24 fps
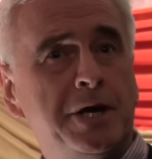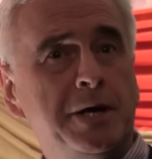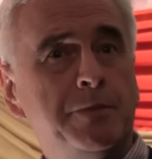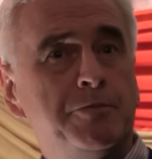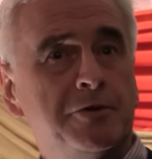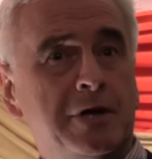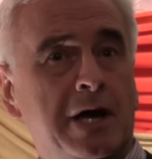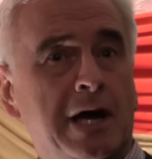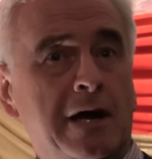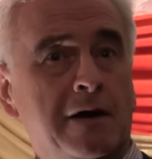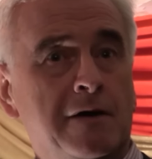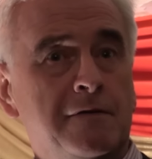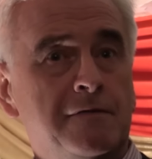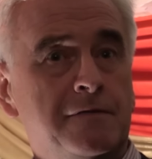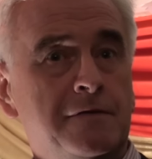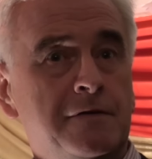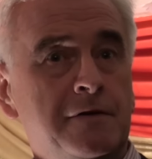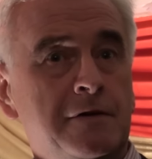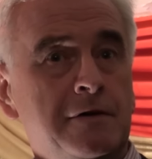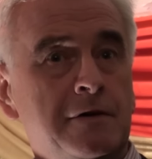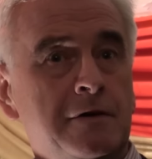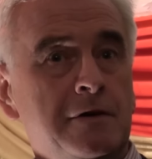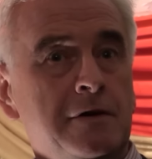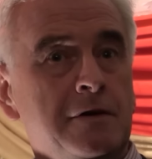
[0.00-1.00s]
people have.
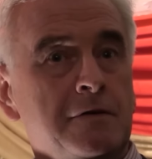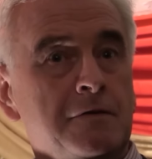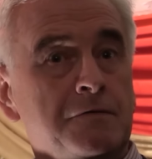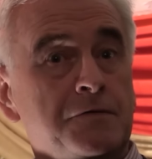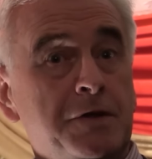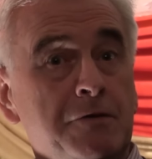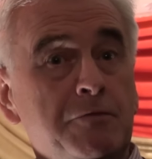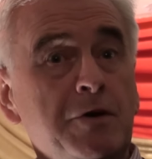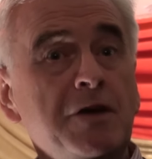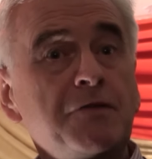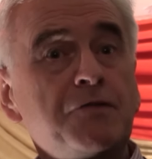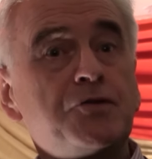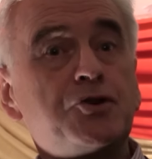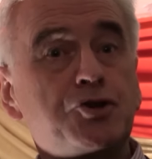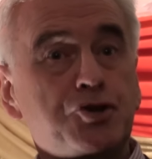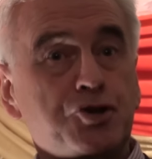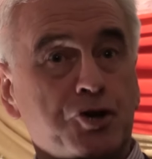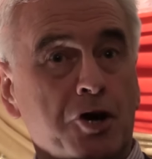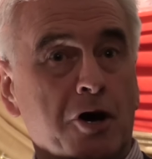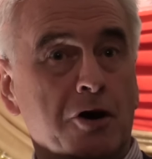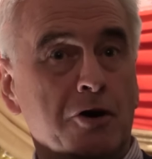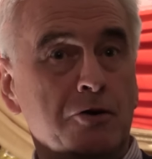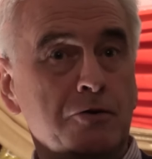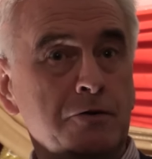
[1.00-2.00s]
That we've
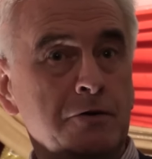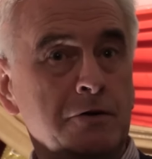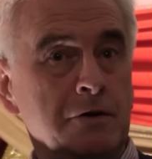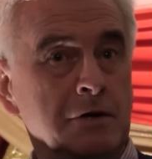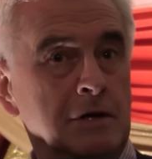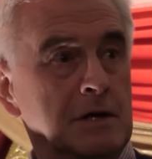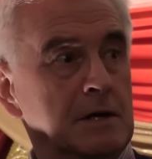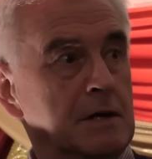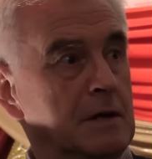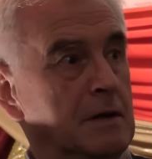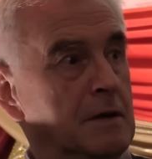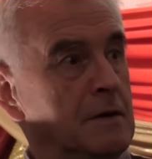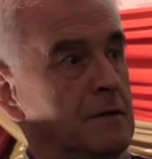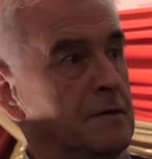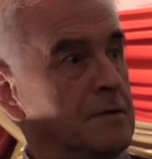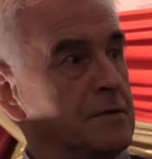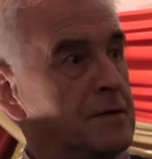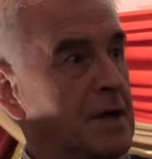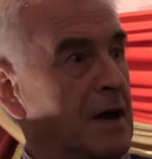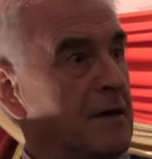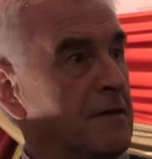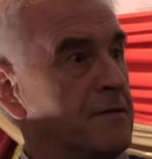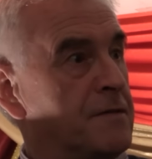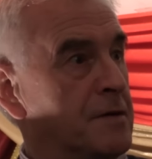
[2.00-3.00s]
shown
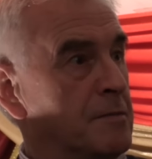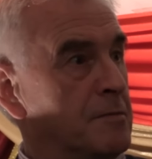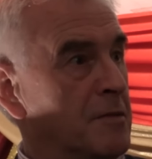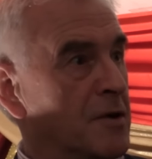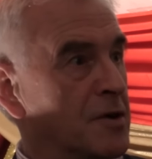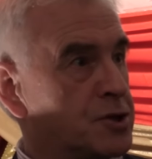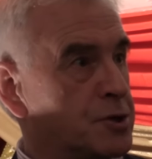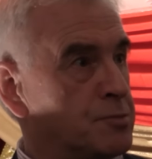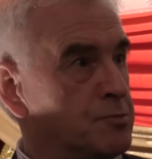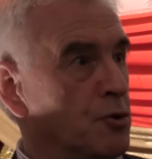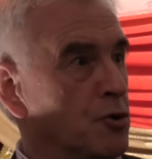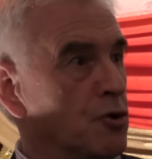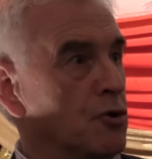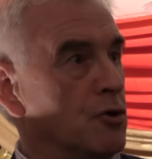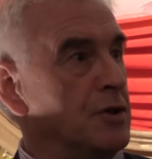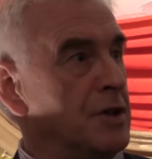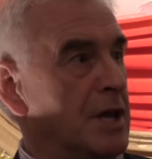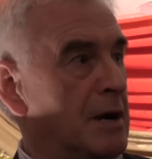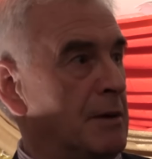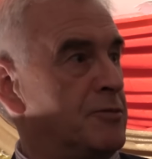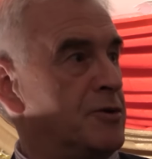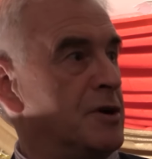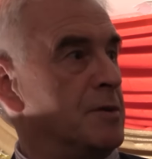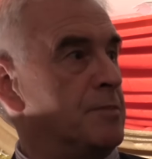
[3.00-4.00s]
that from a small
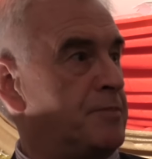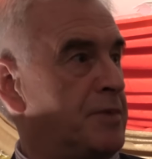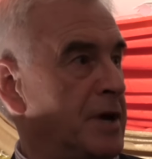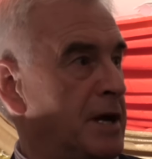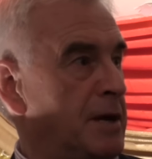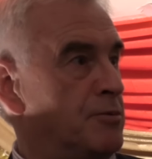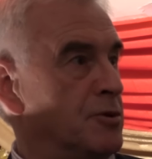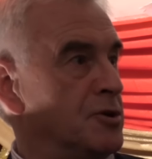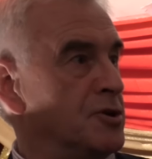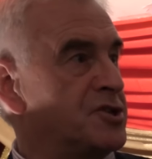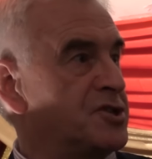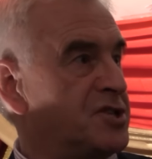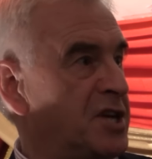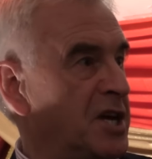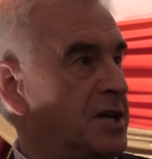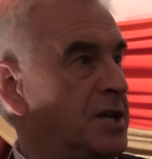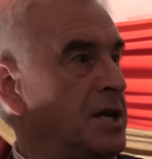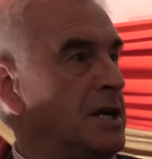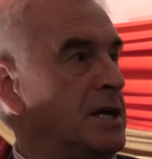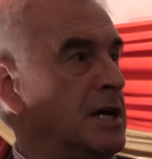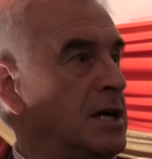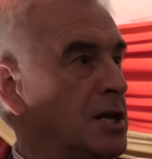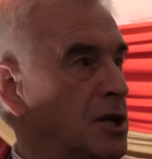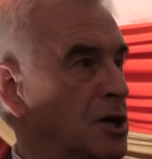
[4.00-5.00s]
number of people
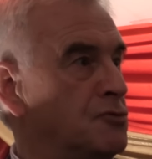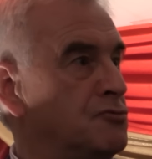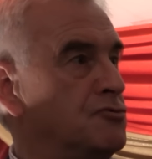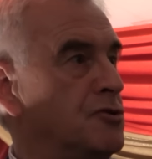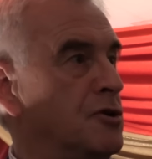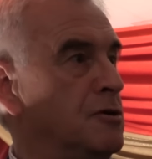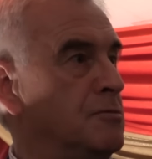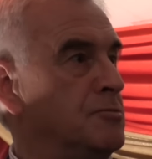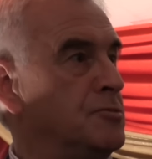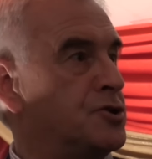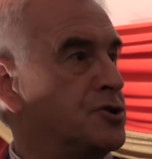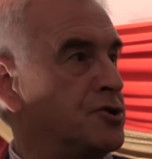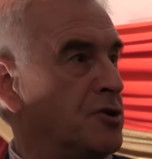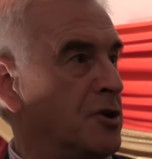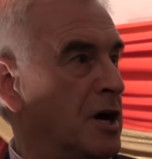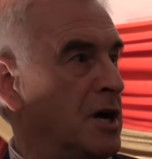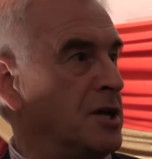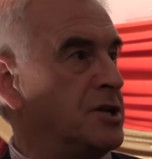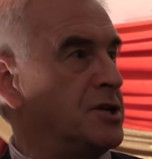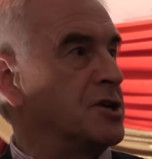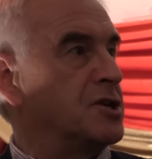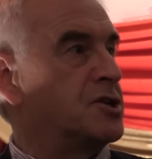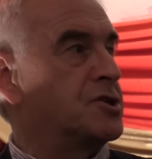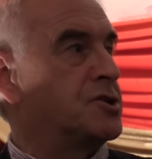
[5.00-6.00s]
sitting in a room
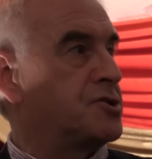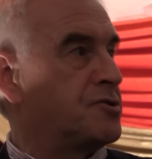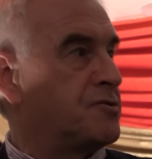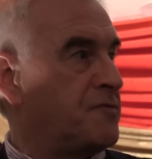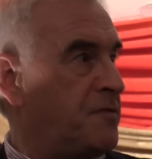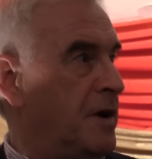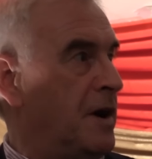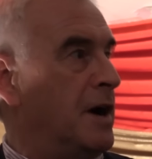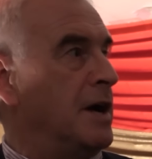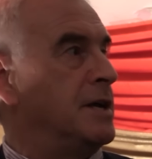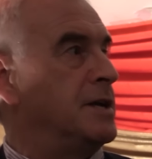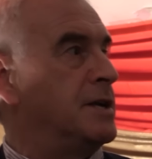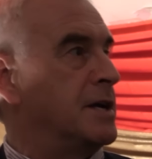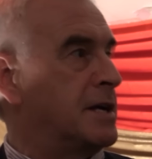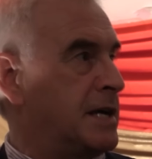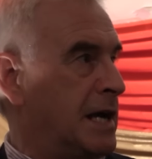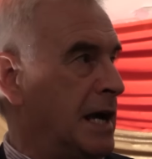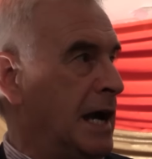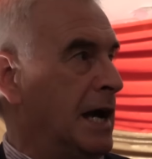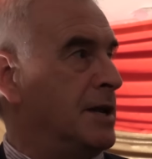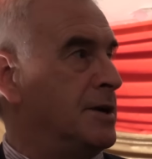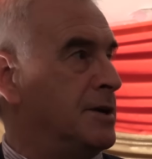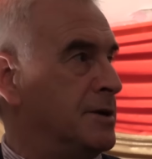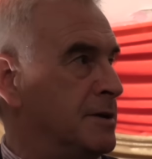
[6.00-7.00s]
trying to find a
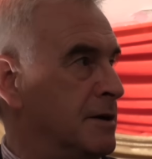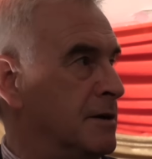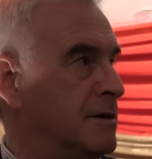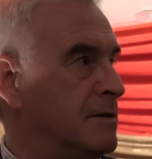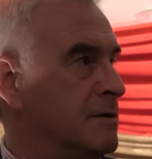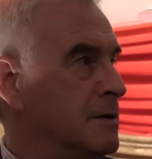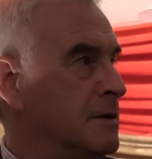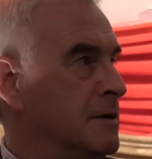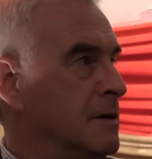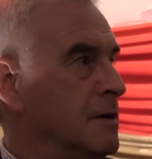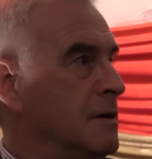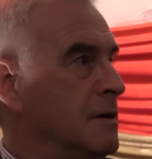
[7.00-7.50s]
candidate,